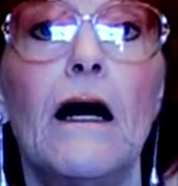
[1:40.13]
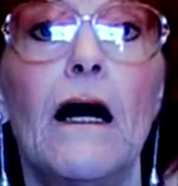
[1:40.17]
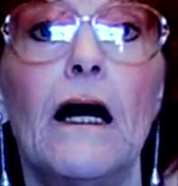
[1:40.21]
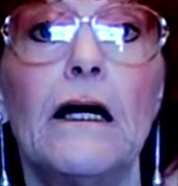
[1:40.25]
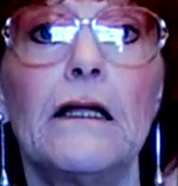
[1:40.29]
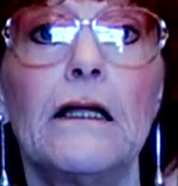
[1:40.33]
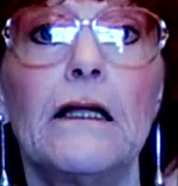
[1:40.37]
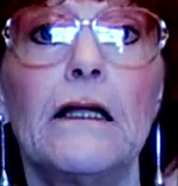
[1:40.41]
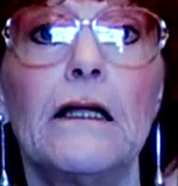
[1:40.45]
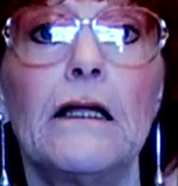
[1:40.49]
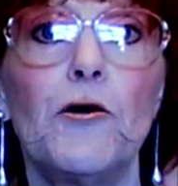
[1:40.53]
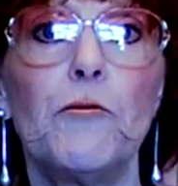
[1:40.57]

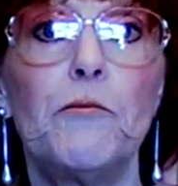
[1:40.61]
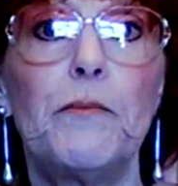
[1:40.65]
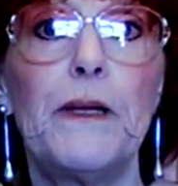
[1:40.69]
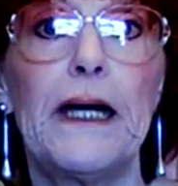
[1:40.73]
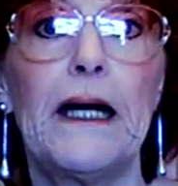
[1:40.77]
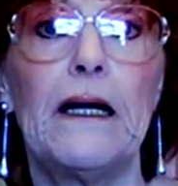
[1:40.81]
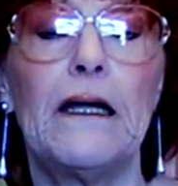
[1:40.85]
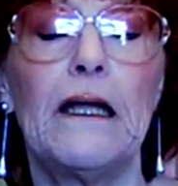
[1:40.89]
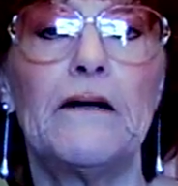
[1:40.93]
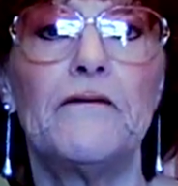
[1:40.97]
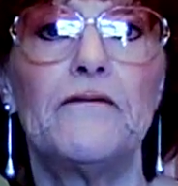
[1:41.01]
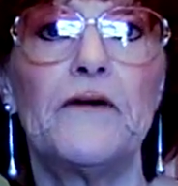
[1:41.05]
a little
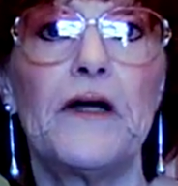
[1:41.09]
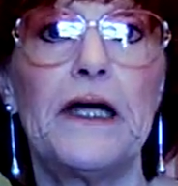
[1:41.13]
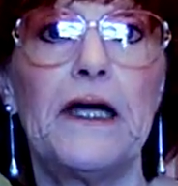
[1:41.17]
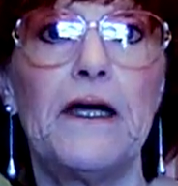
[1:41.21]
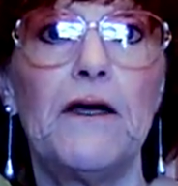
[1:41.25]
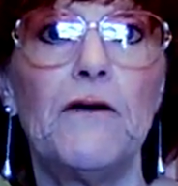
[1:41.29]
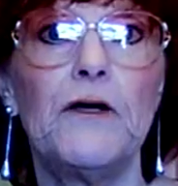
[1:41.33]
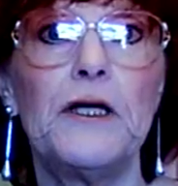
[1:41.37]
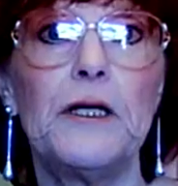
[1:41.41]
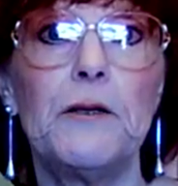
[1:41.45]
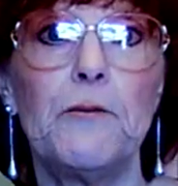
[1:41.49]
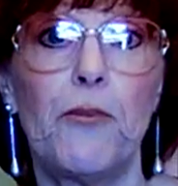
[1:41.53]
bit of a
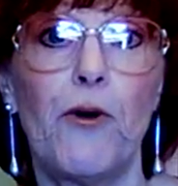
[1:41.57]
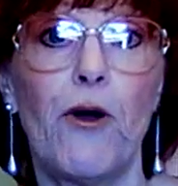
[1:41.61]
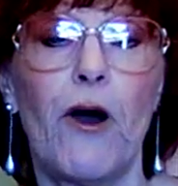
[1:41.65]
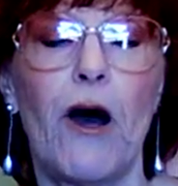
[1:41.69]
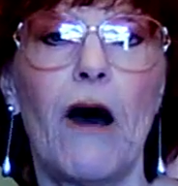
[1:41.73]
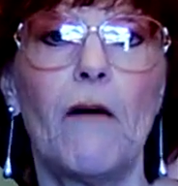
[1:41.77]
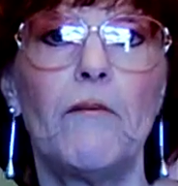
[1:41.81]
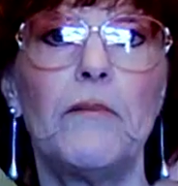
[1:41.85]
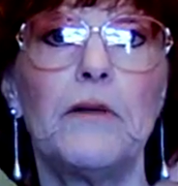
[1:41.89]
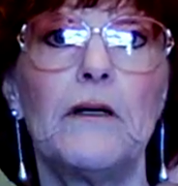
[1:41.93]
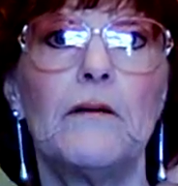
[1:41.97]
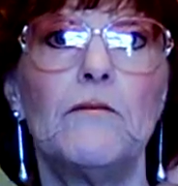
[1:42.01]
hearing
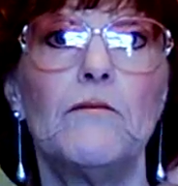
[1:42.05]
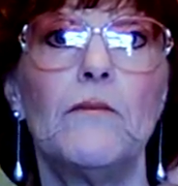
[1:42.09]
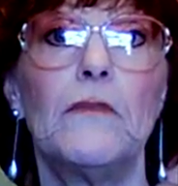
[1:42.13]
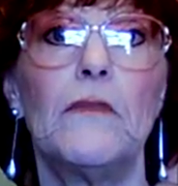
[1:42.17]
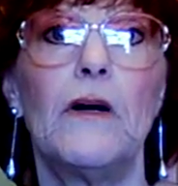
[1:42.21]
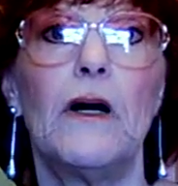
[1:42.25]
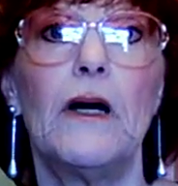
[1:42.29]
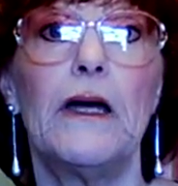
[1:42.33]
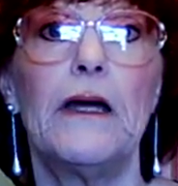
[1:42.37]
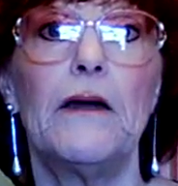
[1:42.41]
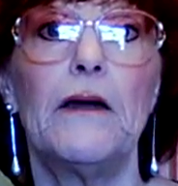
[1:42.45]
problem